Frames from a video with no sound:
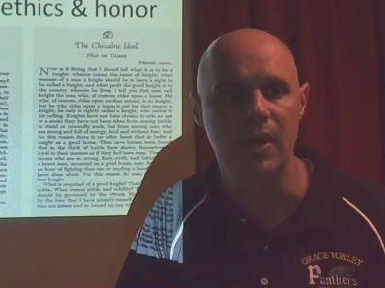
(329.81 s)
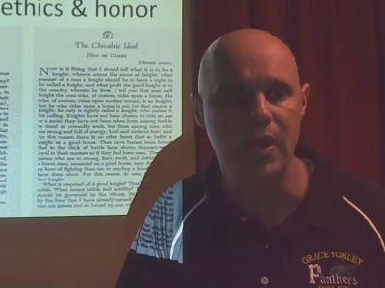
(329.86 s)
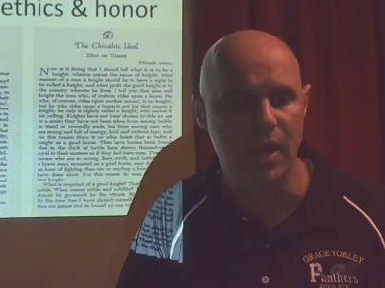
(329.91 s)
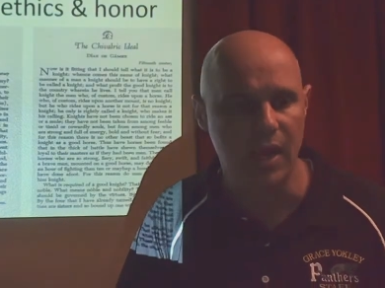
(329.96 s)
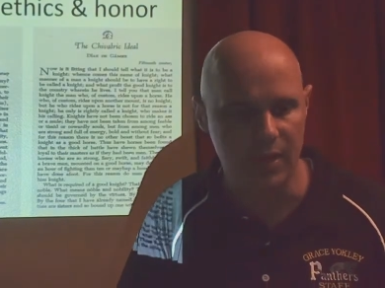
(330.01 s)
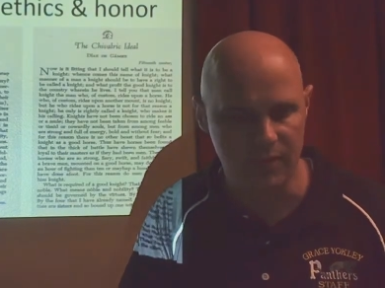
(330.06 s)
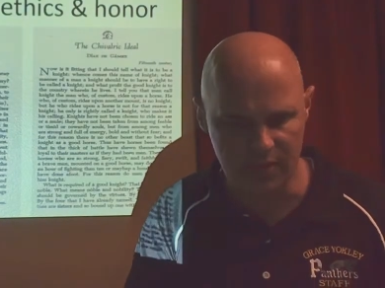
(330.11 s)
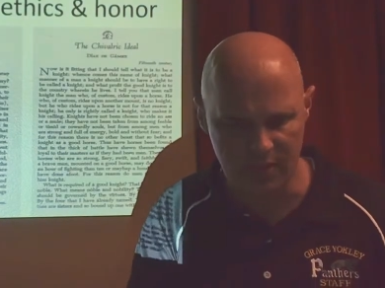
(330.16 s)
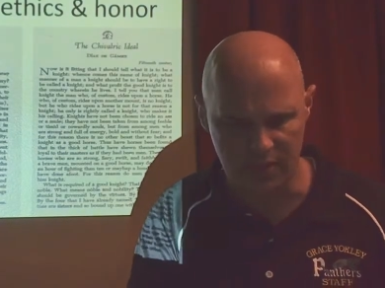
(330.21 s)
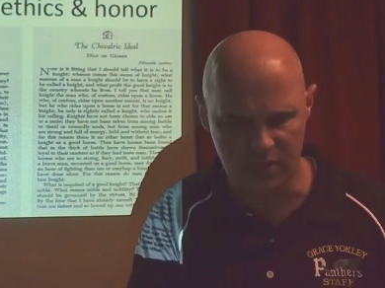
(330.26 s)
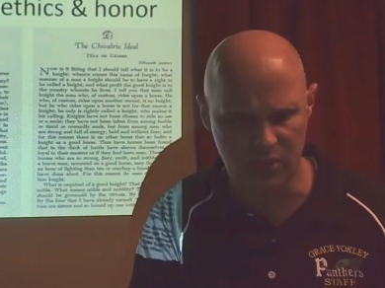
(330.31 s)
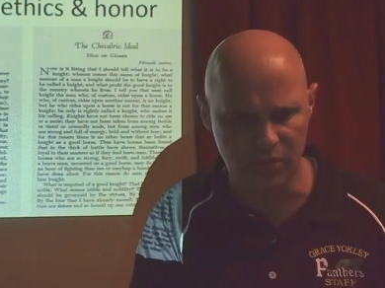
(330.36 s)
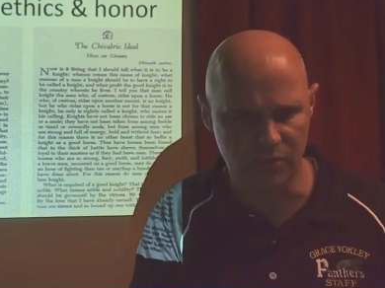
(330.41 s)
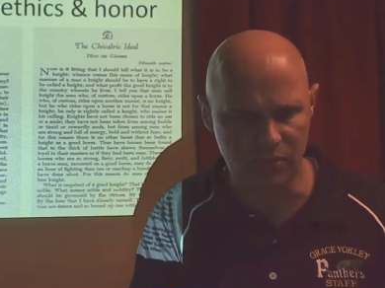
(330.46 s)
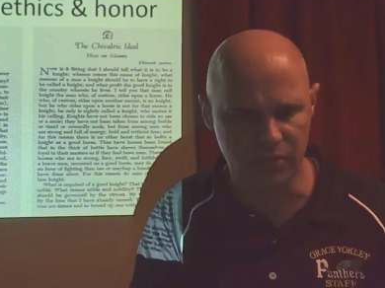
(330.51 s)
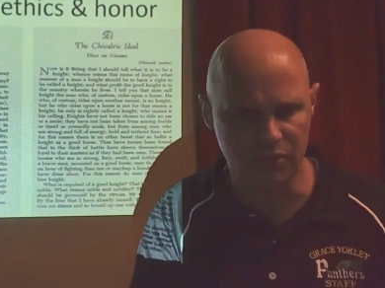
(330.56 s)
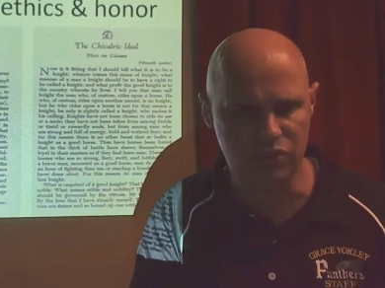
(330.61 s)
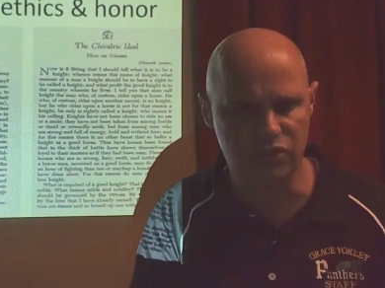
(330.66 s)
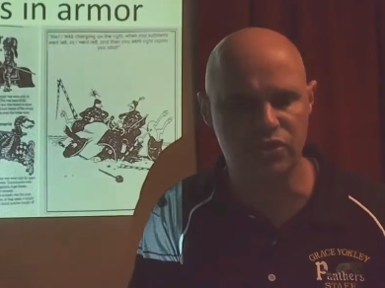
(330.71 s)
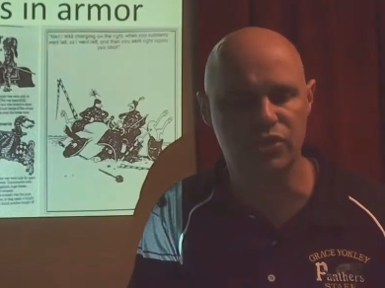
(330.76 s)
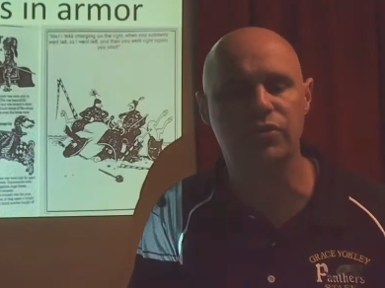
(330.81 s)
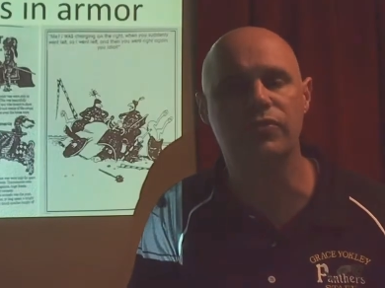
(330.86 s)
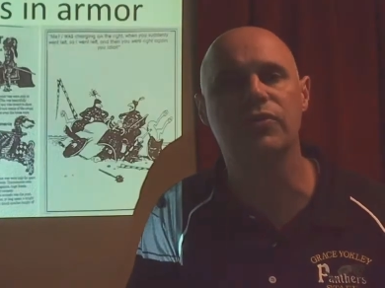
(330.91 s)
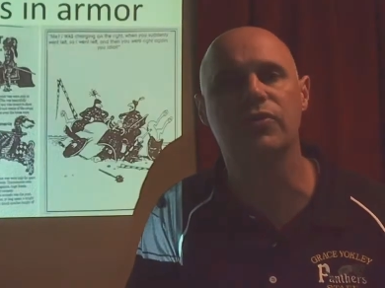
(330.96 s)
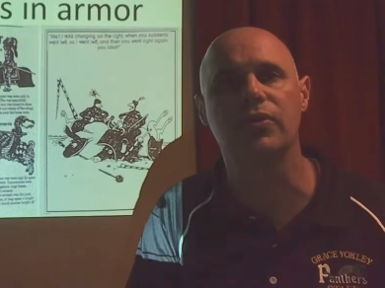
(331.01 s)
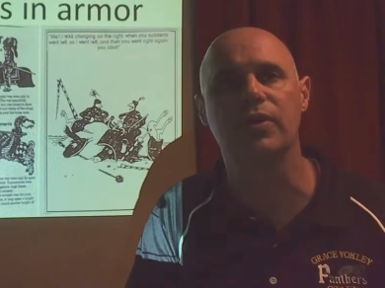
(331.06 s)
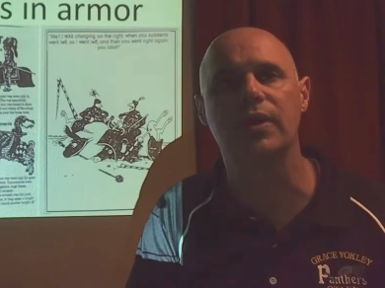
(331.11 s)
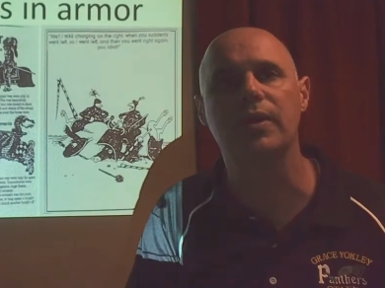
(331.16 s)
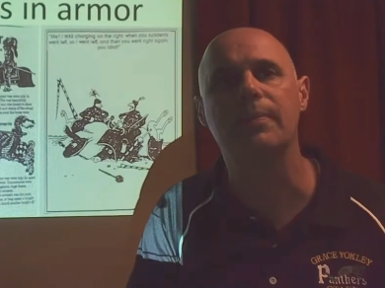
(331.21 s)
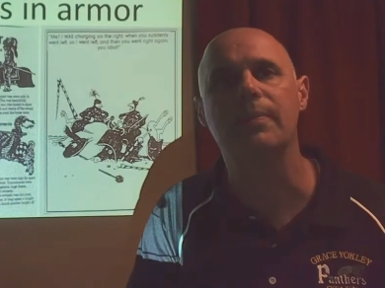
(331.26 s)
And that code of
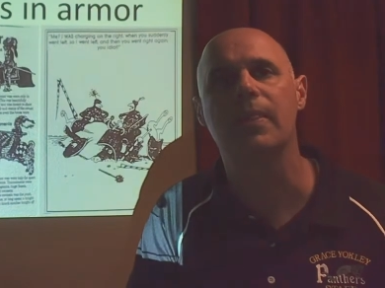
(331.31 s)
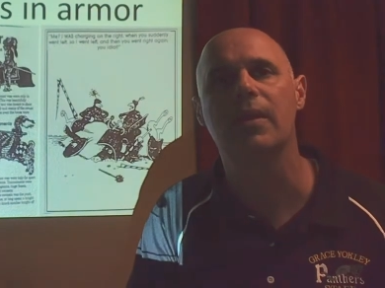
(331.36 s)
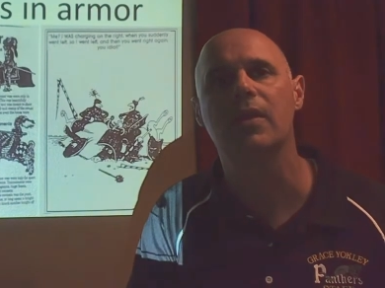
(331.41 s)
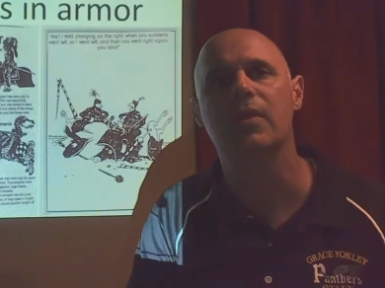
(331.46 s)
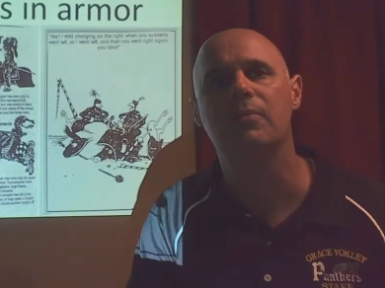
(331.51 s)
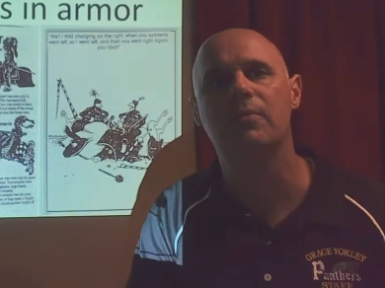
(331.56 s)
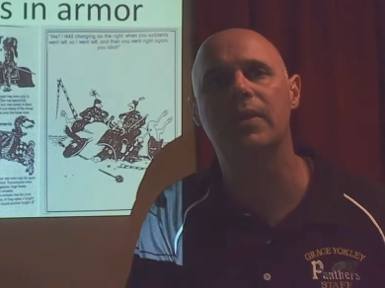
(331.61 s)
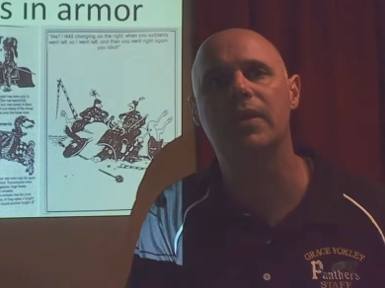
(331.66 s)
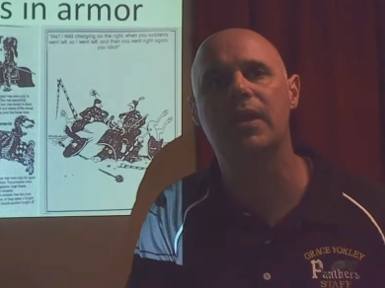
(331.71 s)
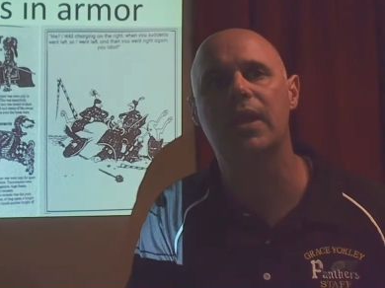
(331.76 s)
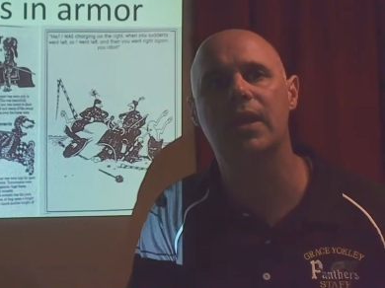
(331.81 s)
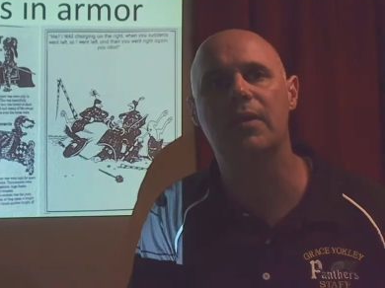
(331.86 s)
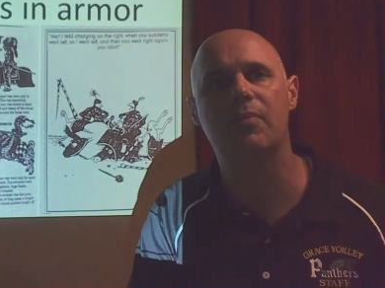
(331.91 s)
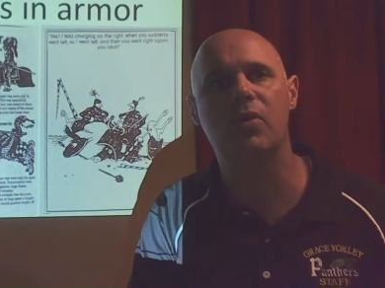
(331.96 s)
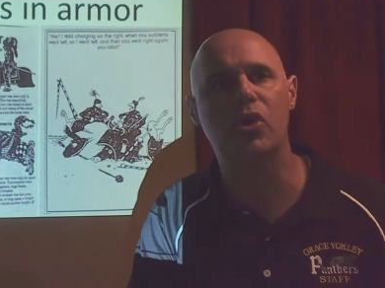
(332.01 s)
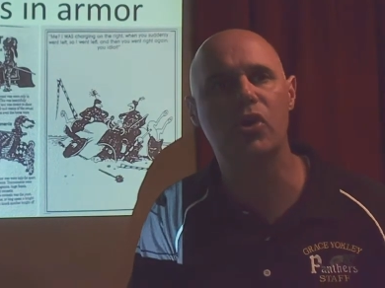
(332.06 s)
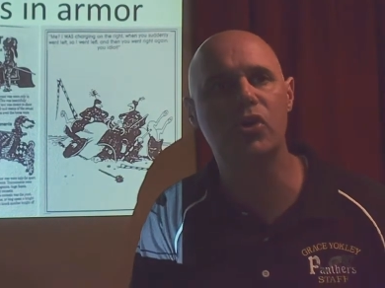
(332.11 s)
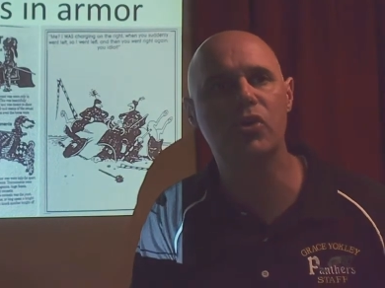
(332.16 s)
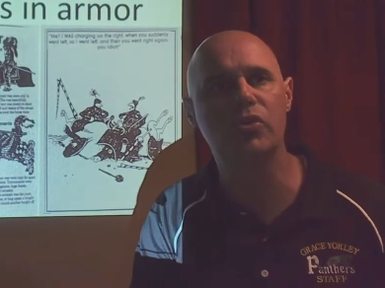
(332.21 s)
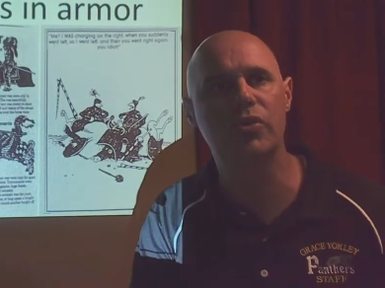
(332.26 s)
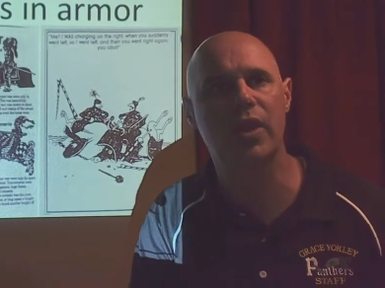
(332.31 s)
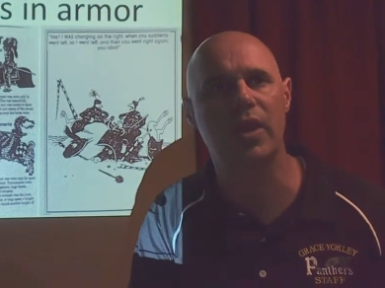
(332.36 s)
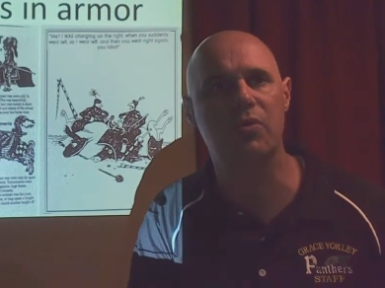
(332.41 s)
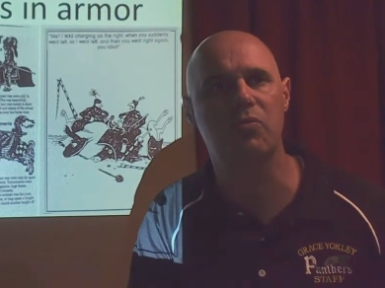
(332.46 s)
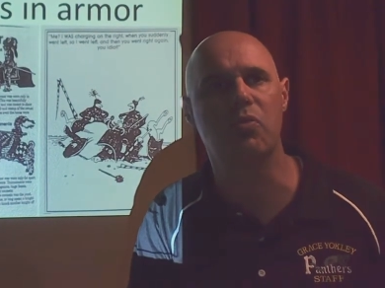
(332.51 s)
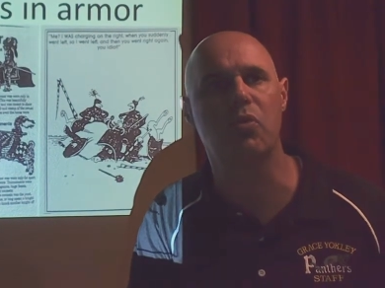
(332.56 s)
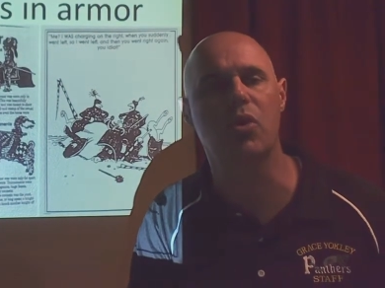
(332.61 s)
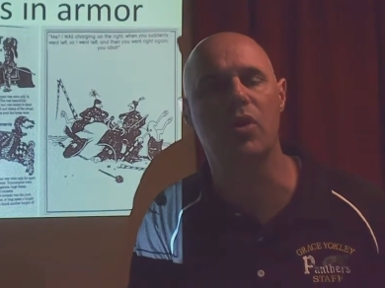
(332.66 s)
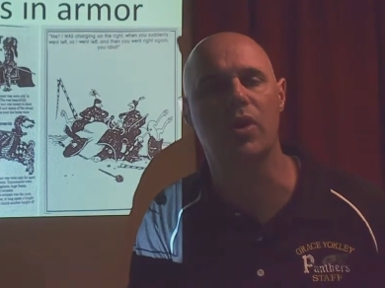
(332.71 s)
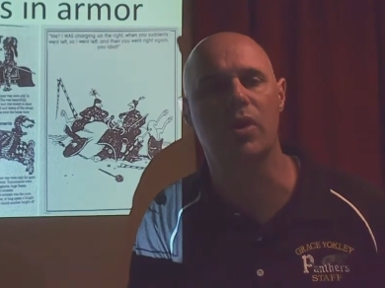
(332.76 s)
chivalry became who they
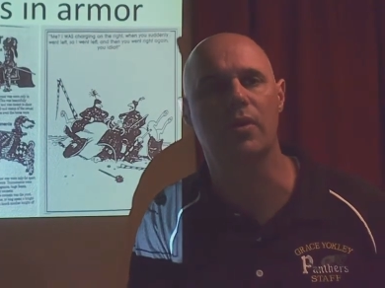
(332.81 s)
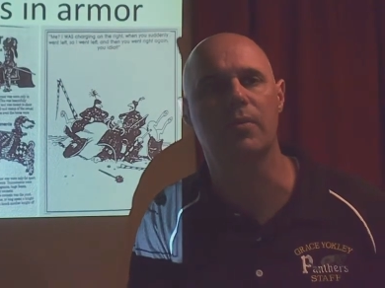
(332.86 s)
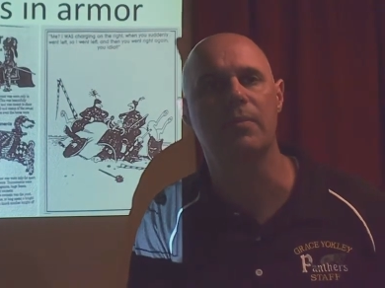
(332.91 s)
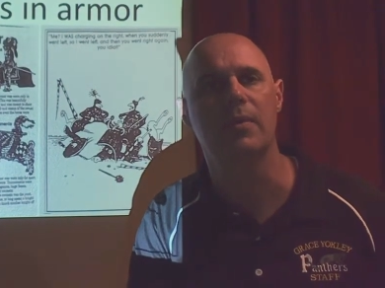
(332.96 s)
were.